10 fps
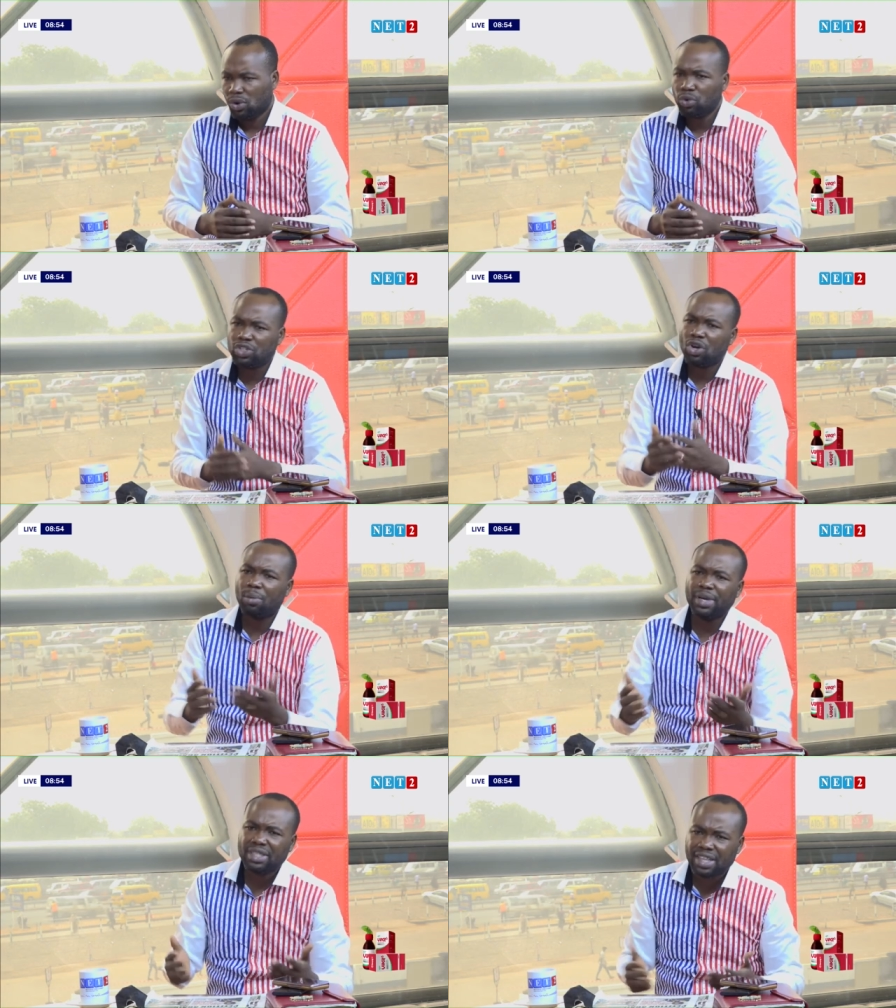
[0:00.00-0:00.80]
uti
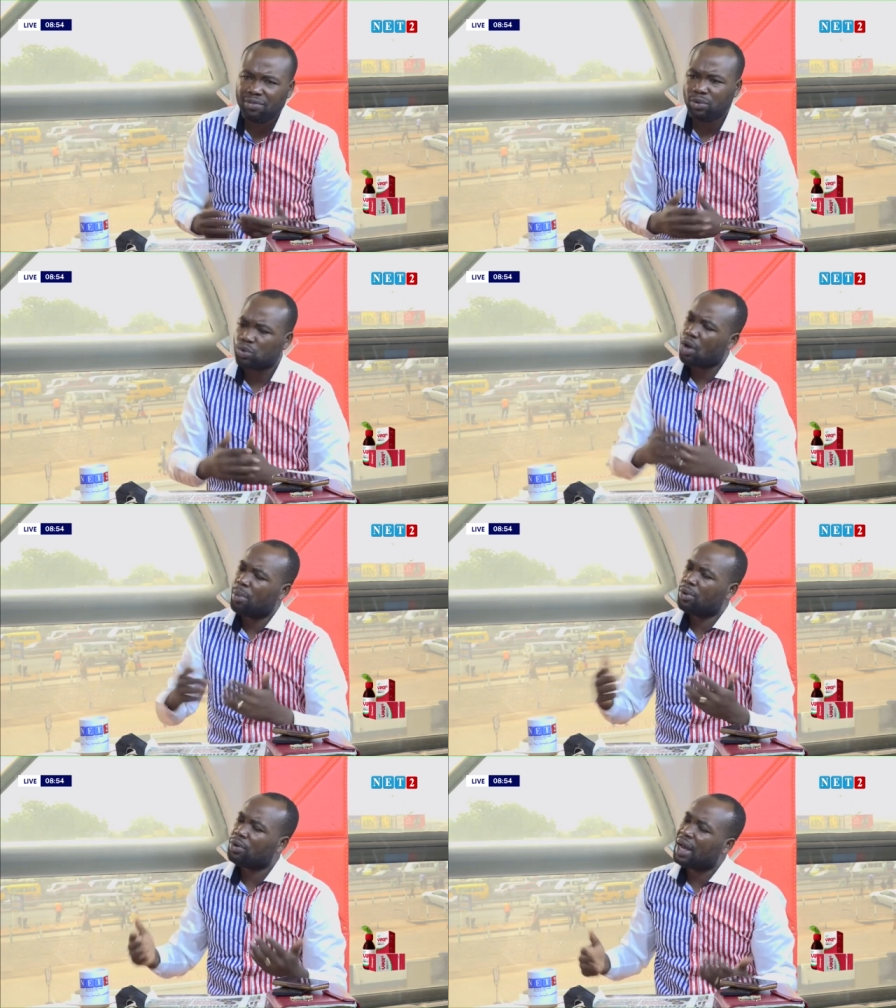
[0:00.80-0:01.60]
omo interviews ko
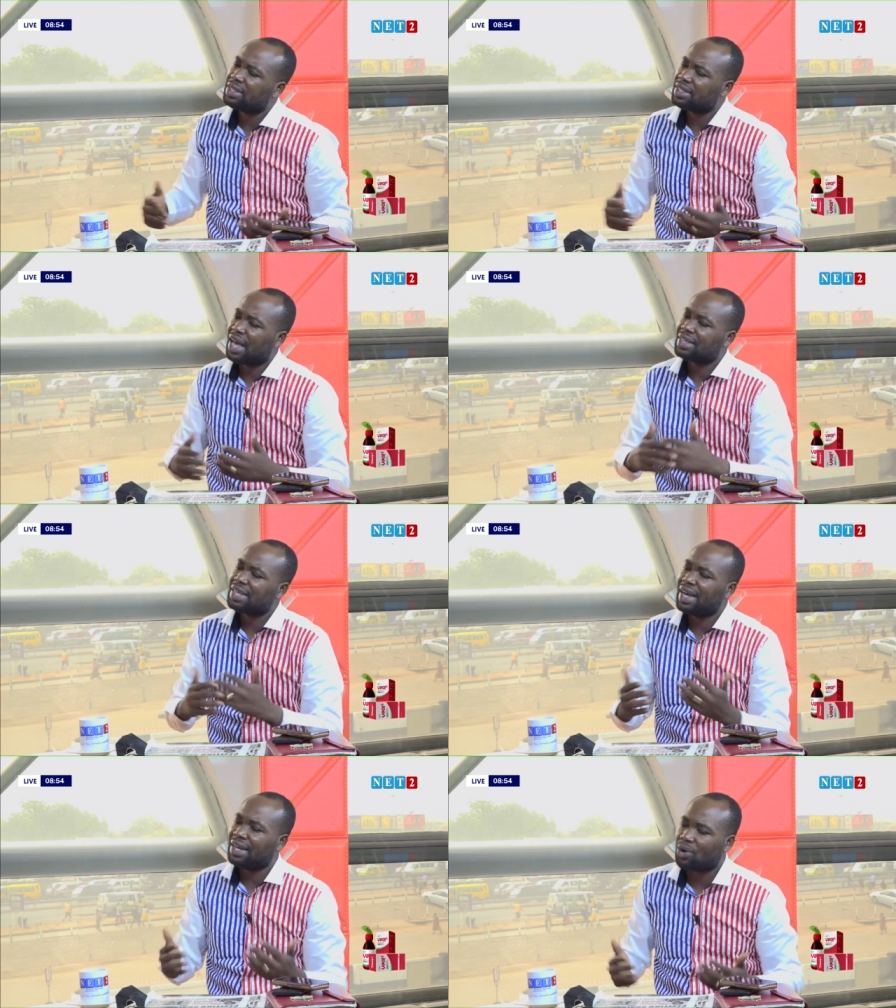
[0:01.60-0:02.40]
omo grant
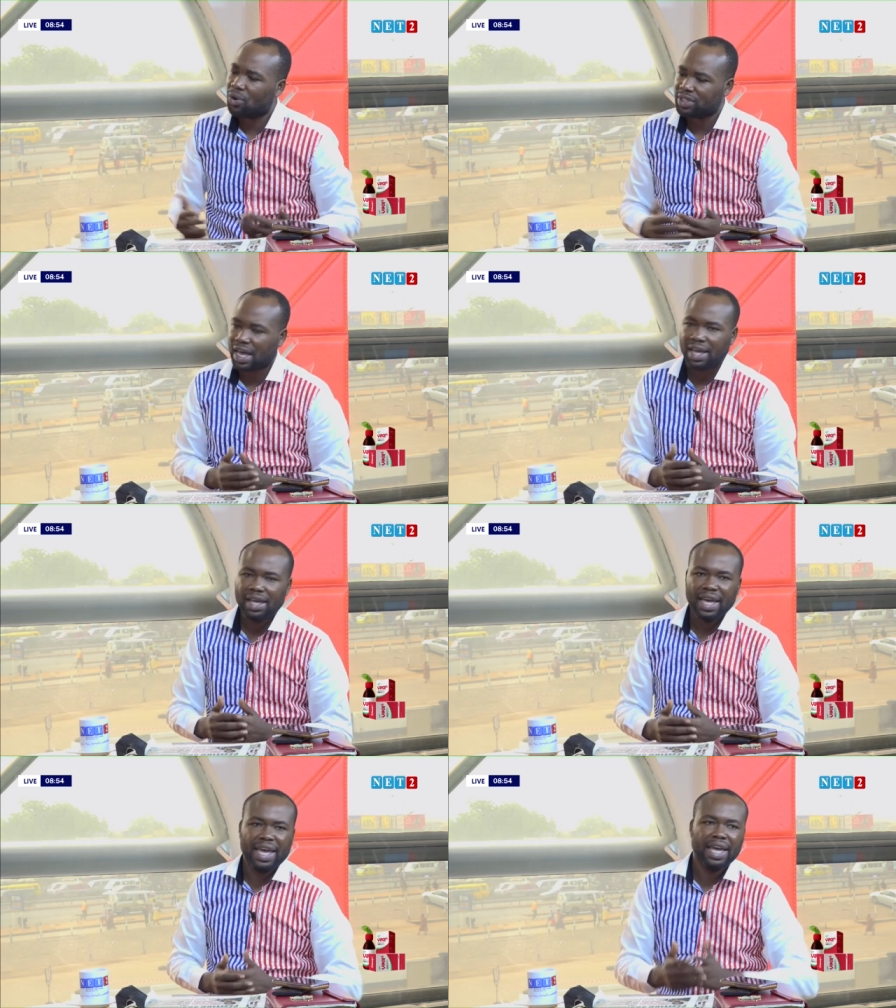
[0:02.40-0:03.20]
aside the court
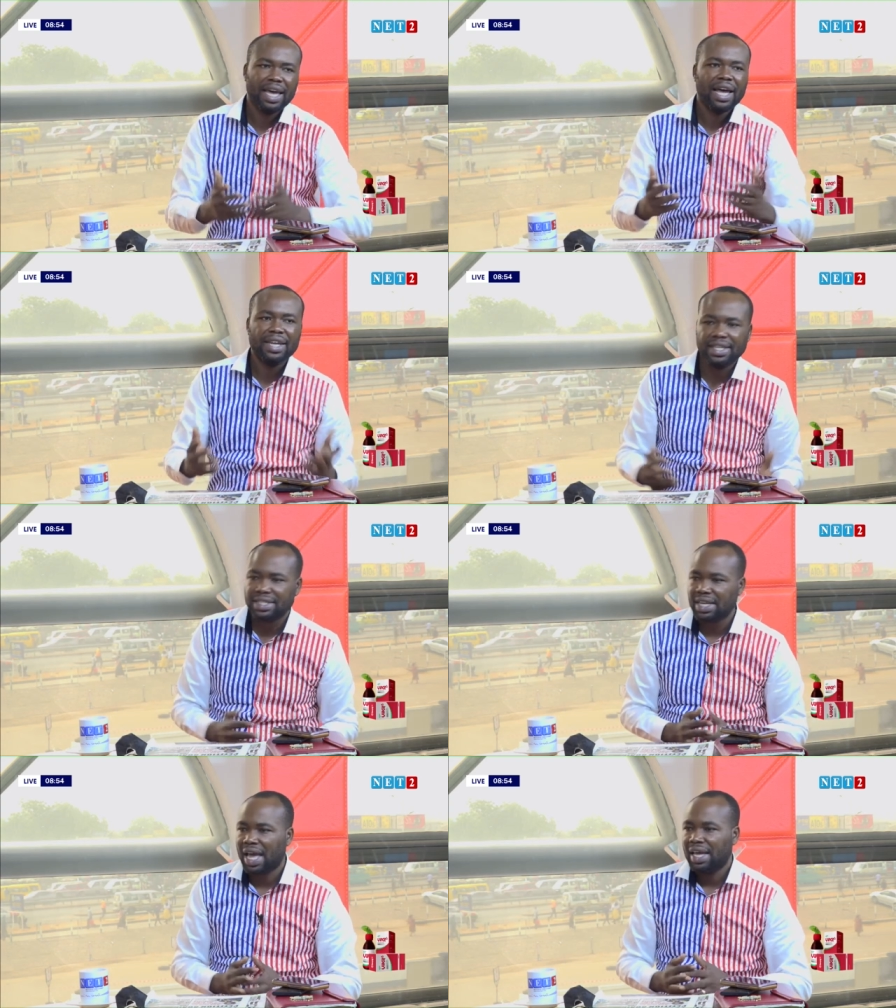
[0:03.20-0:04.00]
eh
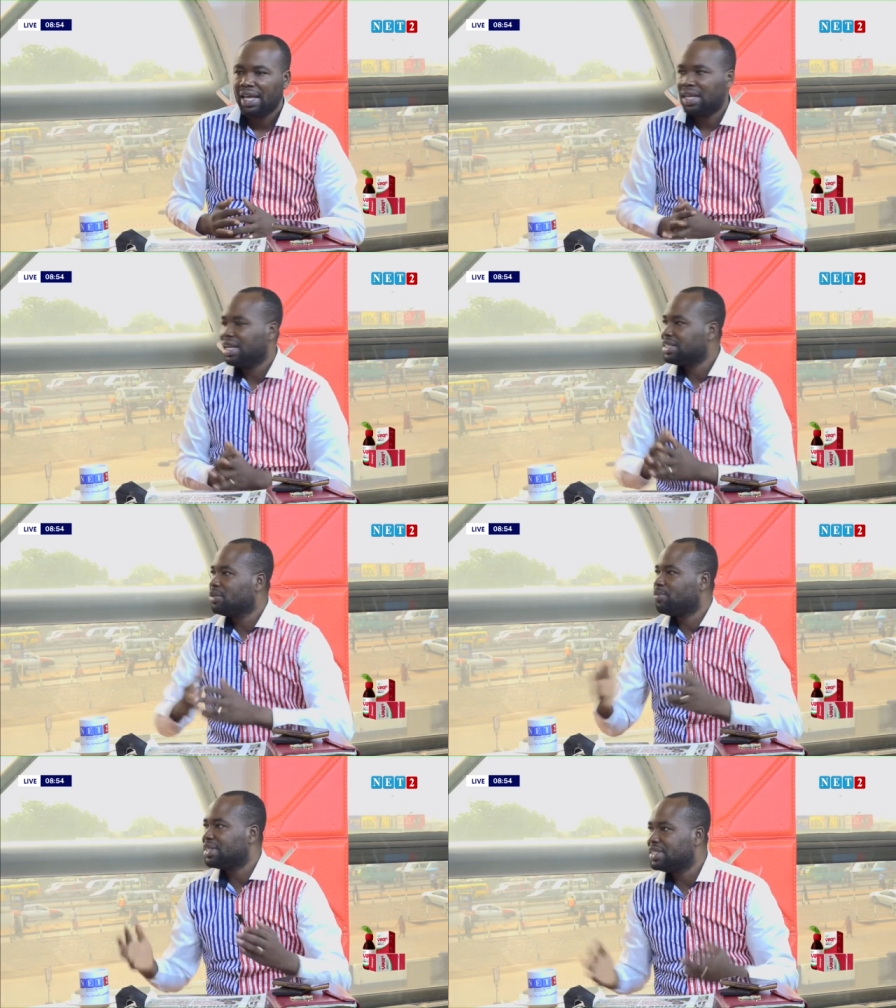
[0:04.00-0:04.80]
adenti na election
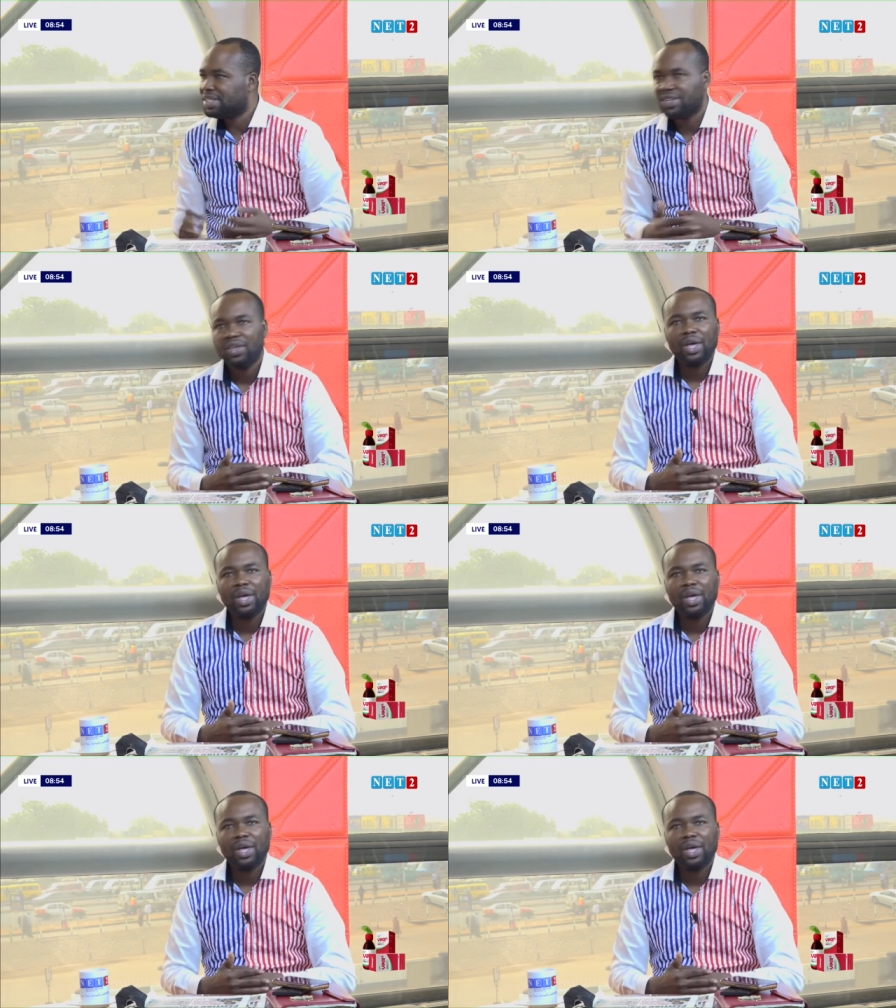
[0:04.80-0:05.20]
petition